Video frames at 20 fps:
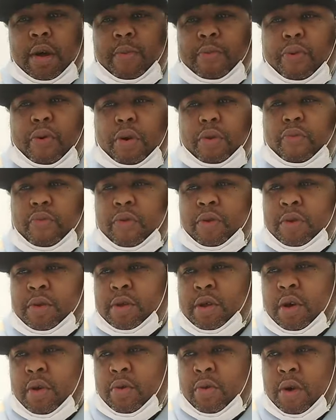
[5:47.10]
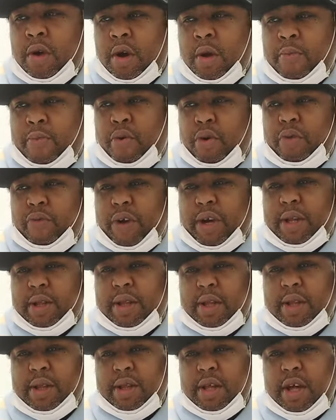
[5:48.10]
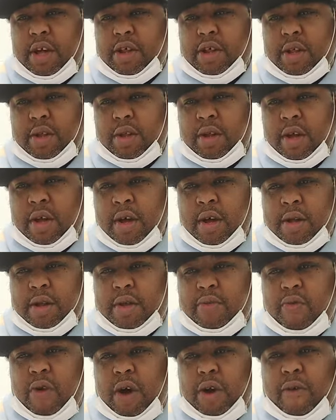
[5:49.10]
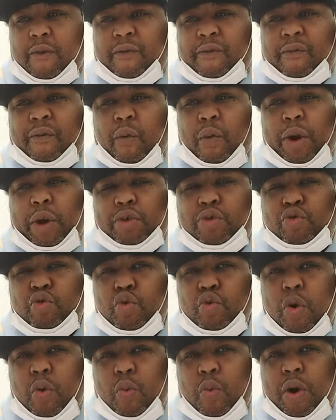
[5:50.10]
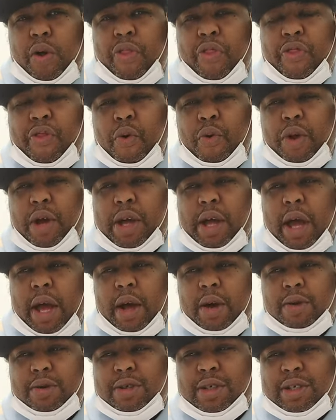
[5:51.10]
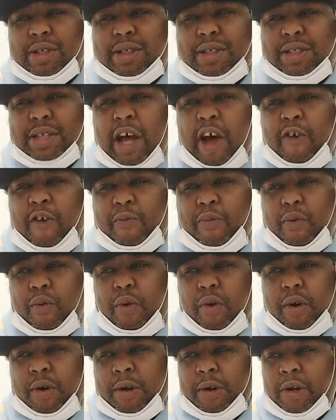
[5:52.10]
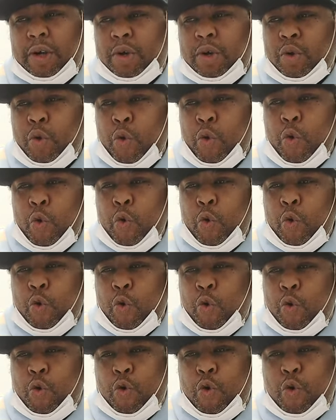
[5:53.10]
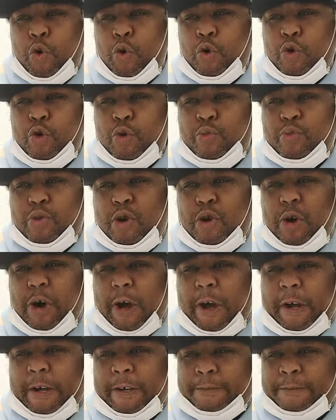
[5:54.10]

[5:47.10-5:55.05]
Puerto, so Puerto Rico sensation Serrano 42 and 1, 30 KOs, the Southpaw. Oh boy.